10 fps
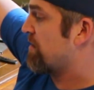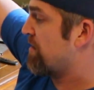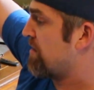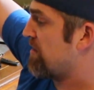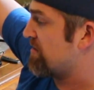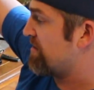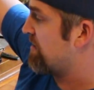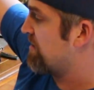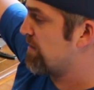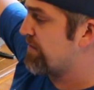Let's see,
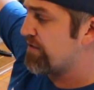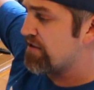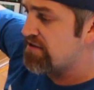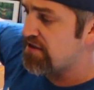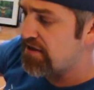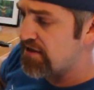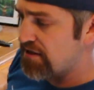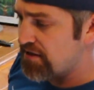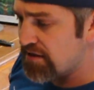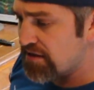Louisville,
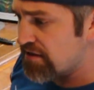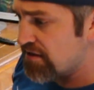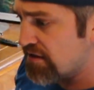Kentucky.